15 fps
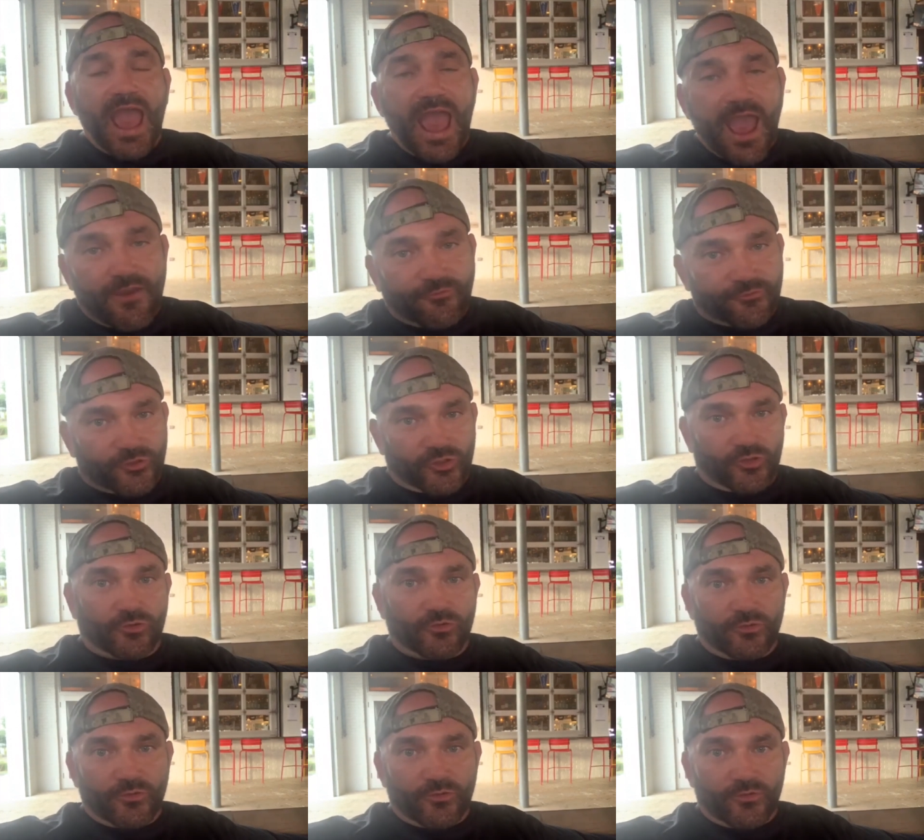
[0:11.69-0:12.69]

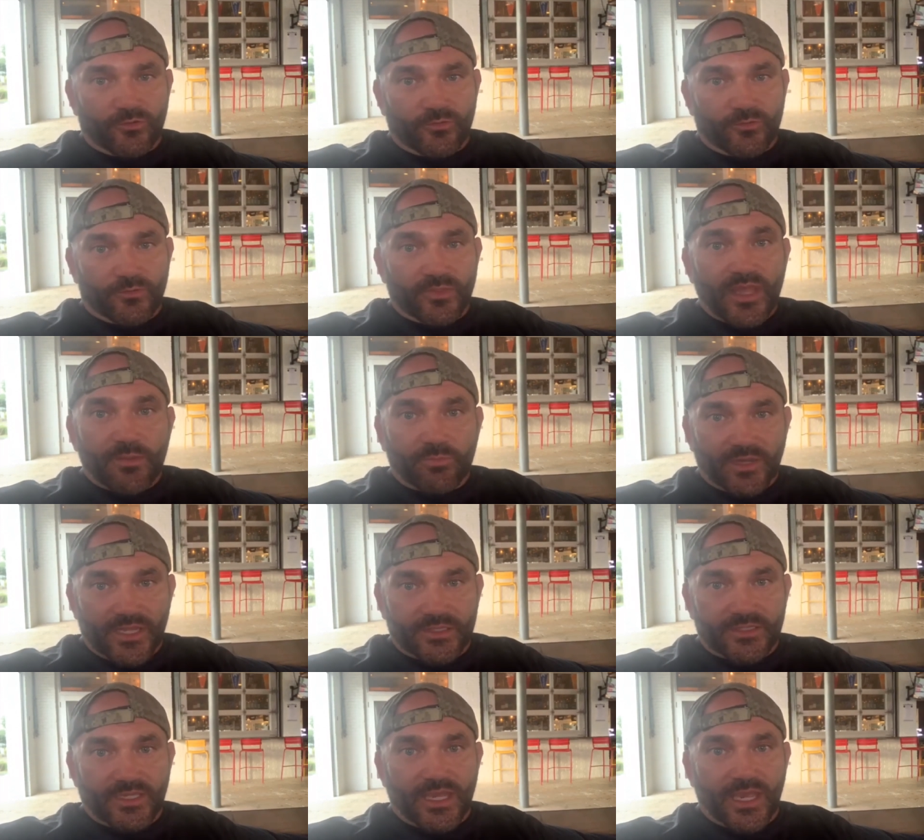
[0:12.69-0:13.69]
after they
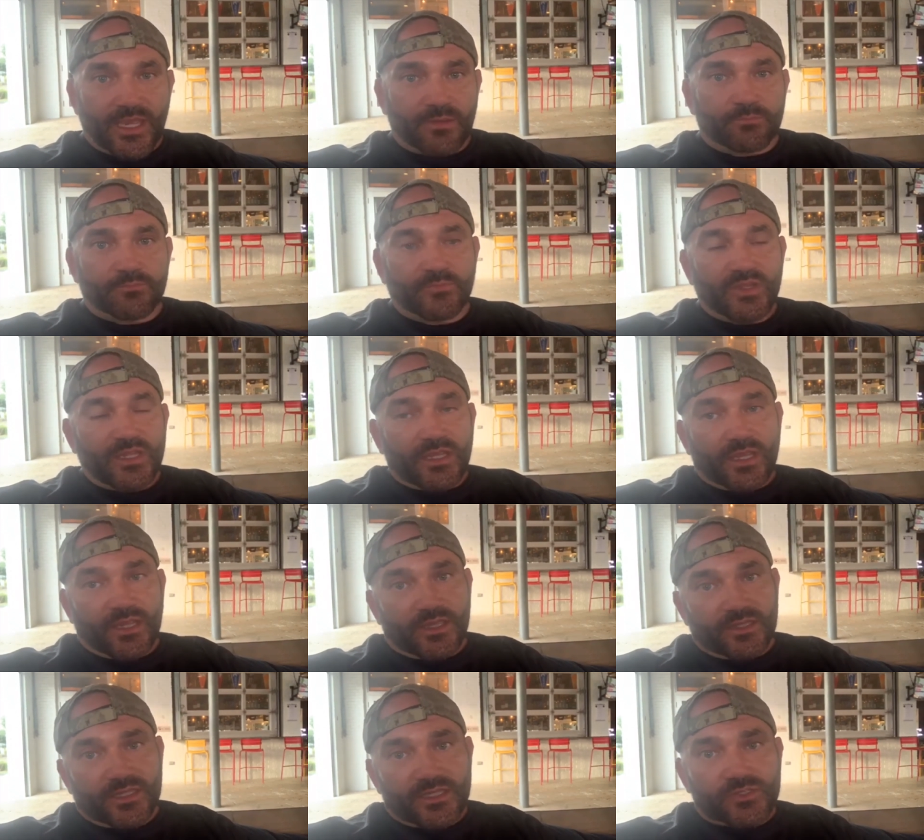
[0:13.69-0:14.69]
played the game.
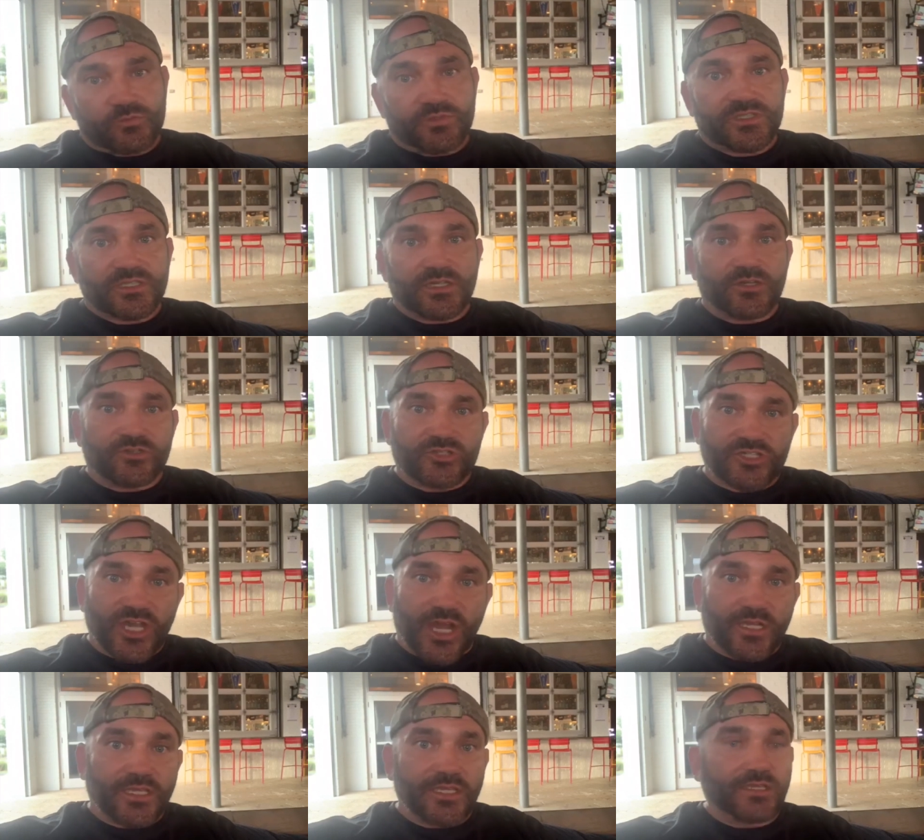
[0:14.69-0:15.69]
And this one's a little
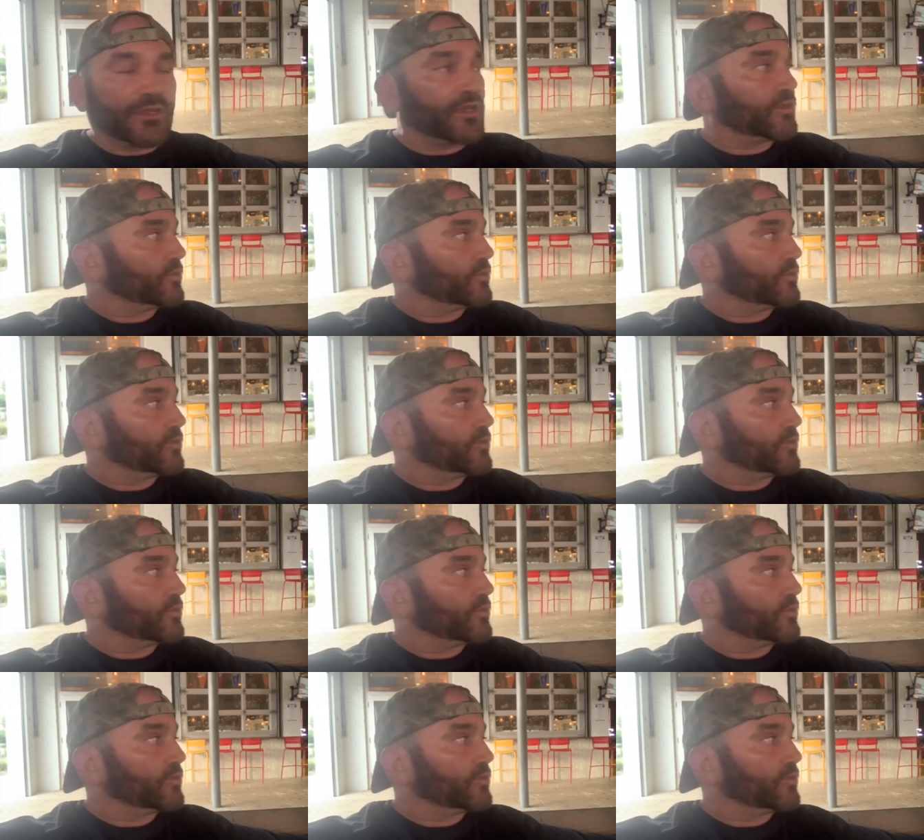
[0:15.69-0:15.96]
shocking.